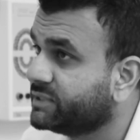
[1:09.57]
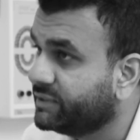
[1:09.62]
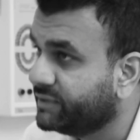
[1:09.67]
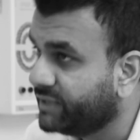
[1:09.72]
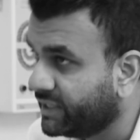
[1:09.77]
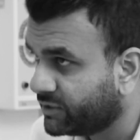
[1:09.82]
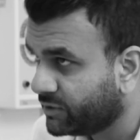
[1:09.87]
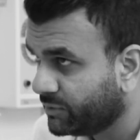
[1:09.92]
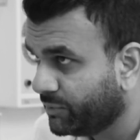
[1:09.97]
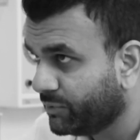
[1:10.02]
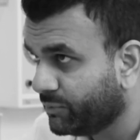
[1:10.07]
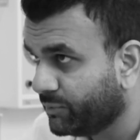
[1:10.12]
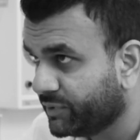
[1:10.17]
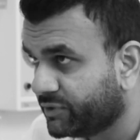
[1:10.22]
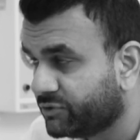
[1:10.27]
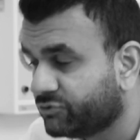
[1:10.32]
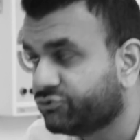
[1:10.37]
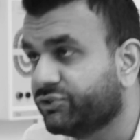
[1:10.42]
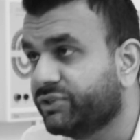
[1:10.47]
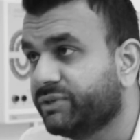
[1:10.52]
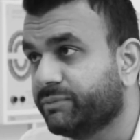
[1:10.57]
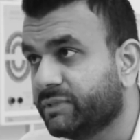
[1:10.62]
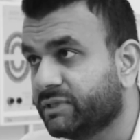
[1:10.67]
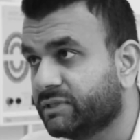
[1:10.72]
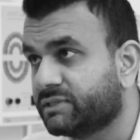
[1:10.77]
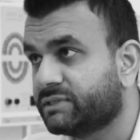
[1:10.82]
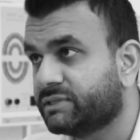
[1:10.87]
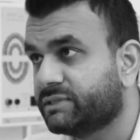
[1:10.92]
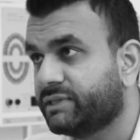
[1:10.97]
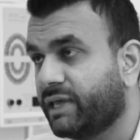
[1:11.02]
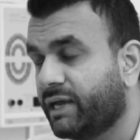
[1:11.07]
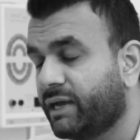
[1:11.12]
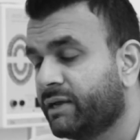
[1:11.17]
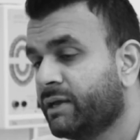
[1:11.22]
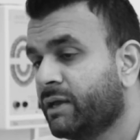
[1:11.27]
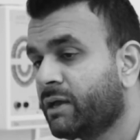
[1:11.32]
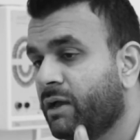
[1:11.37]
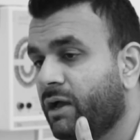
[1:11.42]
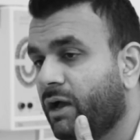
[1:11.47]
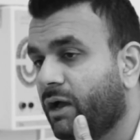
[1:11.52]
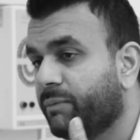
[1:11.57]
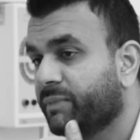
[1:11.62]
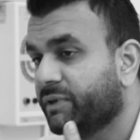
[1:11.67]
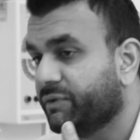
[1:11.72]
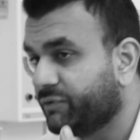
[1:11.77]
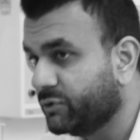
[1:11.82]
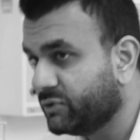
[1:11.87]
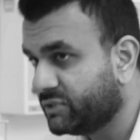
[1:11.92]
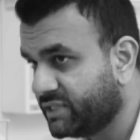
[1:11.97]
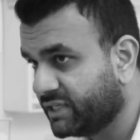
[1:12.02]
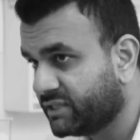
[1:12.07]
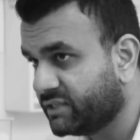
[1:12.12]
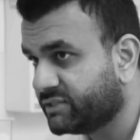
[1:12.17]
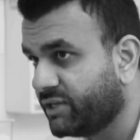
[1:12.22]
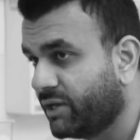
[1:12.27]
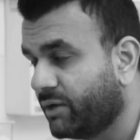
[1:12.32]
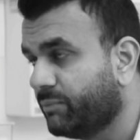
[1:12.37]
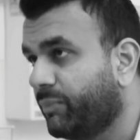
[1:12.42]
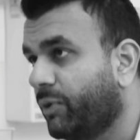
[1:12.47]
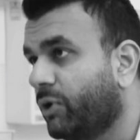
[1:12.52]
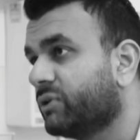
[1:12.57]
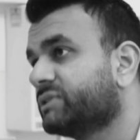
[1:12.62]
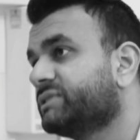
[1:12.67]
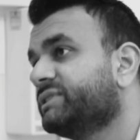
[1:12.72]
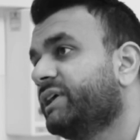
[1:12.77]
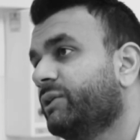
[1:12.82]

and they come up with treatments that if you tick a certain box,